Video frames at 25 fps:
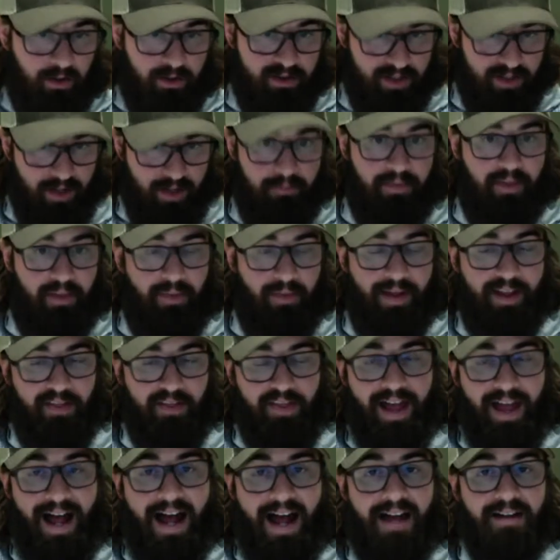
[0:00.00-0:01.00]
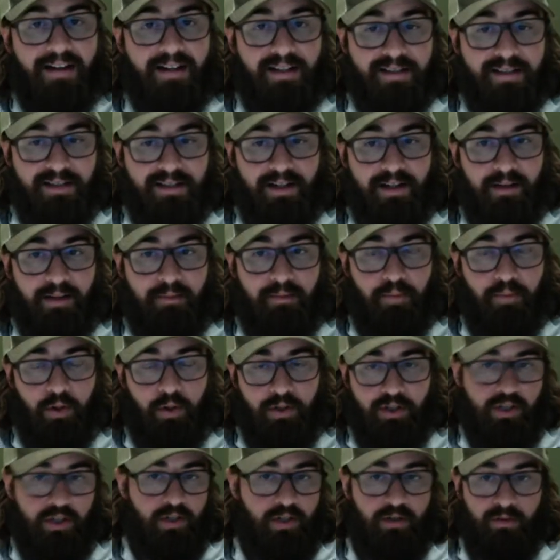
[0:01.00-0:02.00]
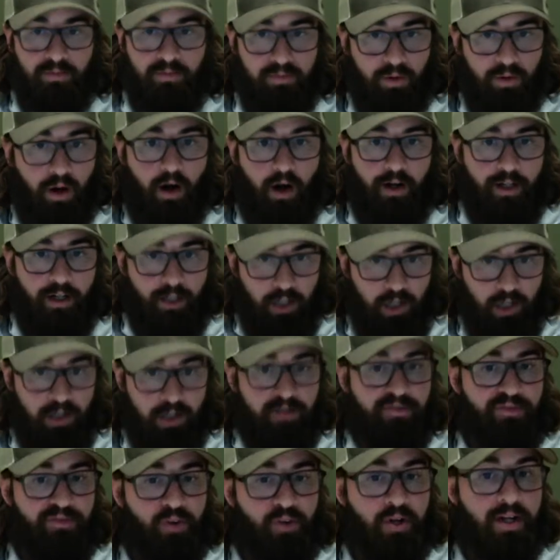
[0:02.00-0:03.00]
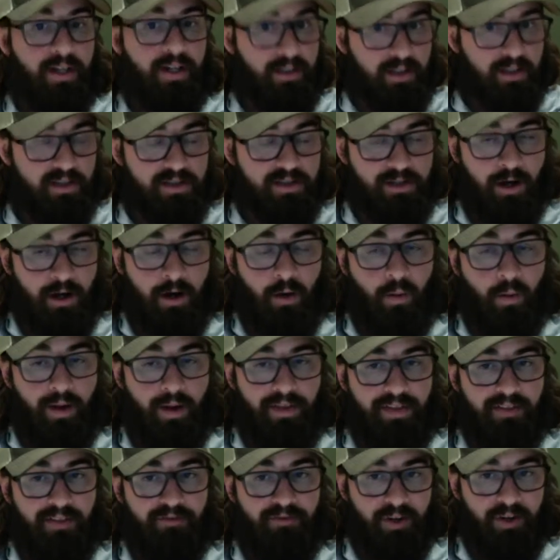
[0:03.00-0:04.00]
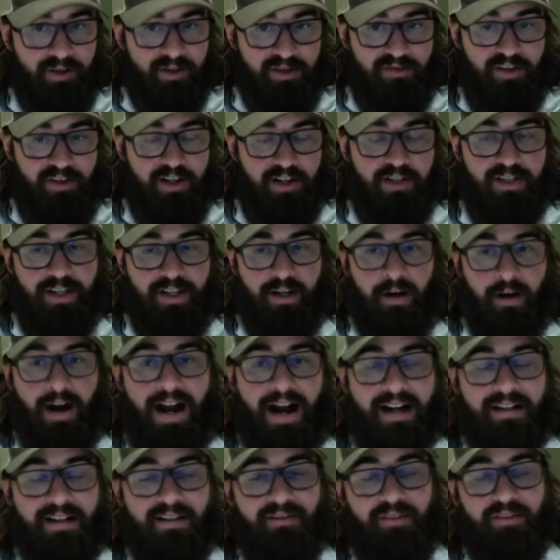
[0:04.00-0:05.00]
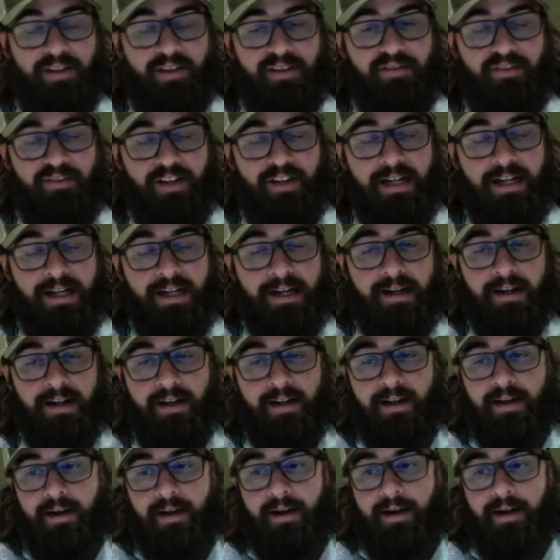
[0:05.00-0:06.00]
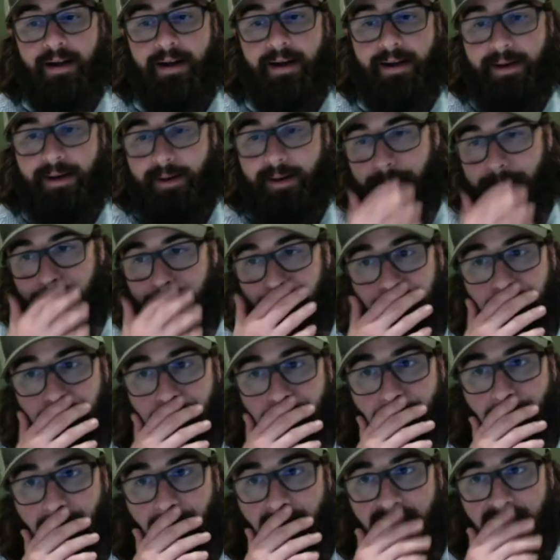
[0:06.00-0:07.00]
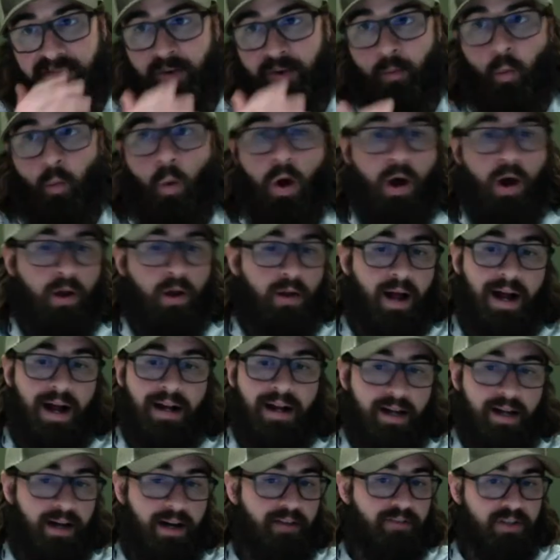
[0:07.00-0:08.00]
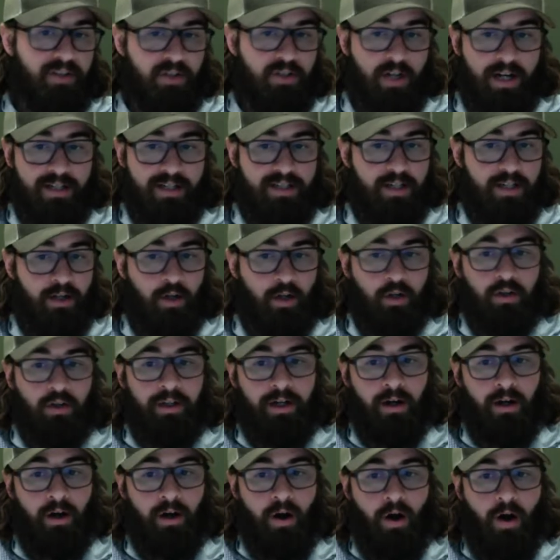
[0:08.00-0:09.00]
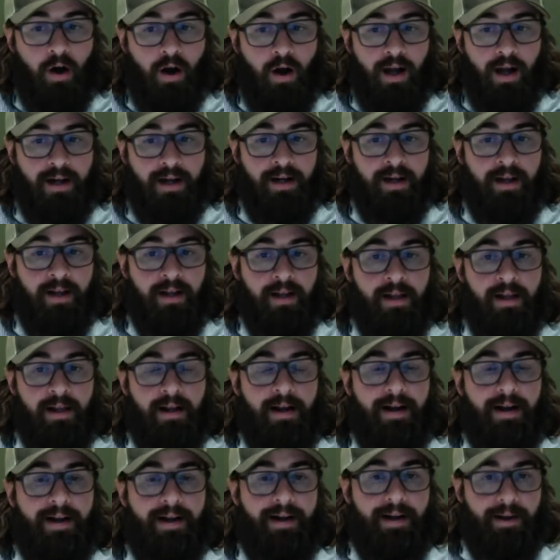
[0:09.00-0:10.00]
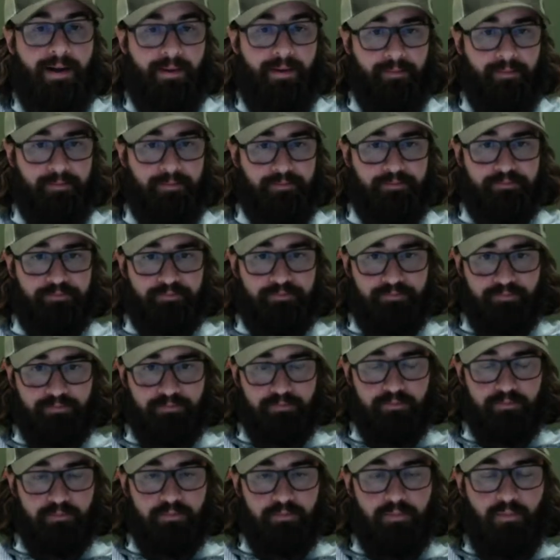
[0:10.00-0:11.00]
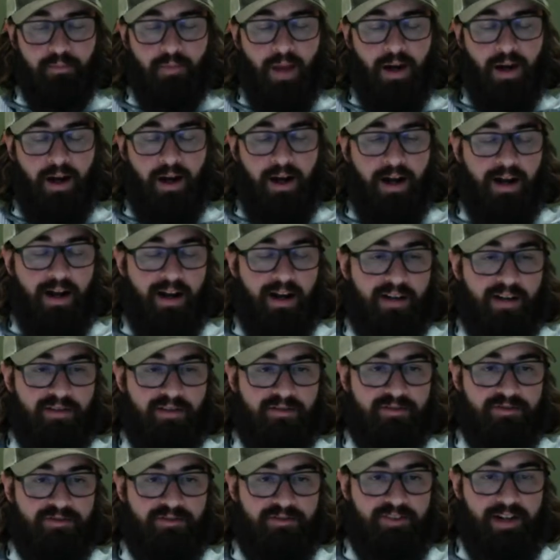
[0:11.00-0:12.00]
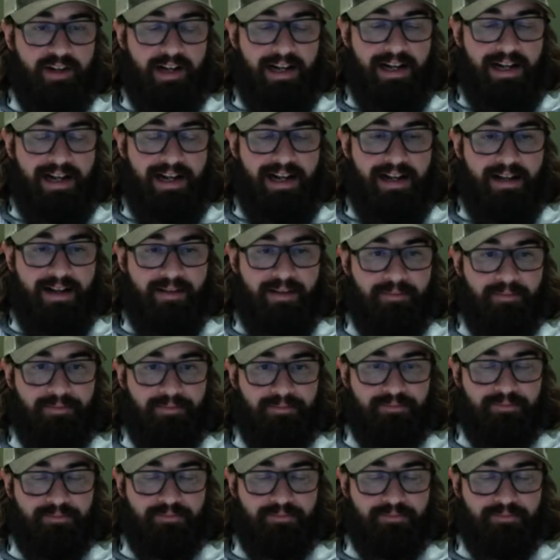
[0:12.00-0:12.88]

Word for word: something like that is going to put you on a good footing to start with if there's fish that are actively feeding. Um, from walleye, kind of addressed it earlier on, um, of um,